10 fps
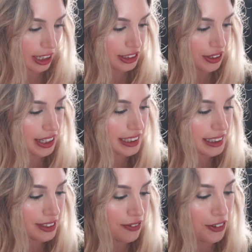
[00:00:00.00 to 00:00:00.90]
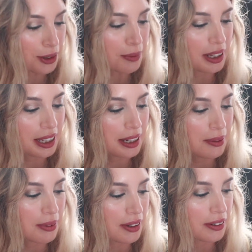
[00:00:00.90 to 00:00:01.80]
So this is
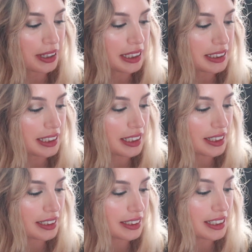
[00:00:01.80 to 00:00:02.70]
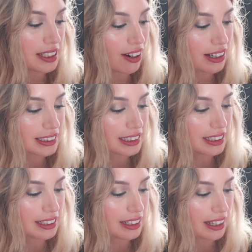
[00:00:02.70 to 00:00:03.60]
formulated with green tea
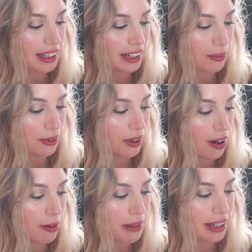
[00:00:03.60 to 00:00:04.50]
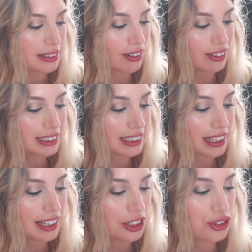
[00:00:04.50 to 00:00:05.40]
oxy, and it will combat dull
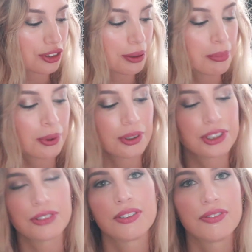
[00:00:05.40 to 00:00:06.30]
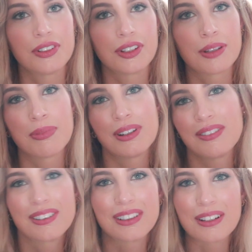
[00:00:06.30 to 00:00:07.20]
skin and shrink pores to reveal the
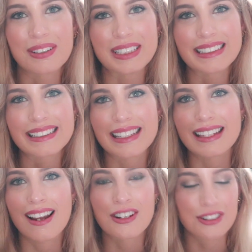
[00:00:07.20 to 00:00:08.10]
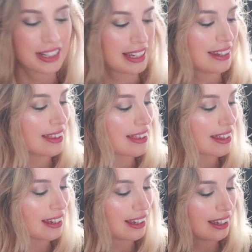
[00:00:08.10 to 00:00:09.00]
beautiful glowing skin underneath.
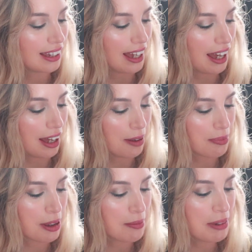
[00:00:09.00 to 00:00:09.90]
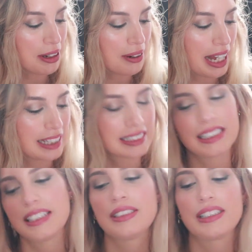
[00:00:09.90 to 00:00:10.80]
The amino
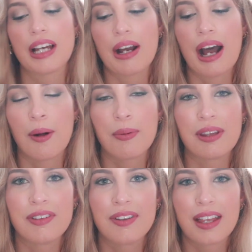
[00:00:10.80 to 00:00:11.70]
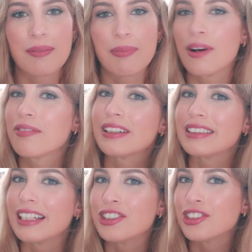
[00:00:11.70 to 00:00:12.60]
acids help give you that
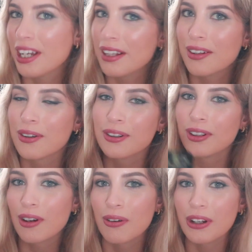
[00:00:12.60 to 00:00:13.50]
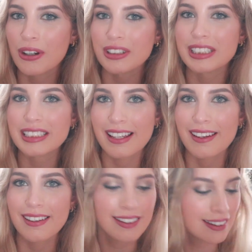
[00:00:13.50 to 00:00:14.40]
perfect like JLo glow to your
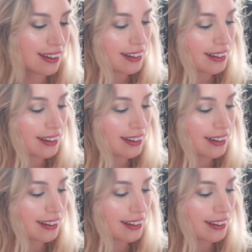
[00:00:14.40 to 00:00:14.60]
skin.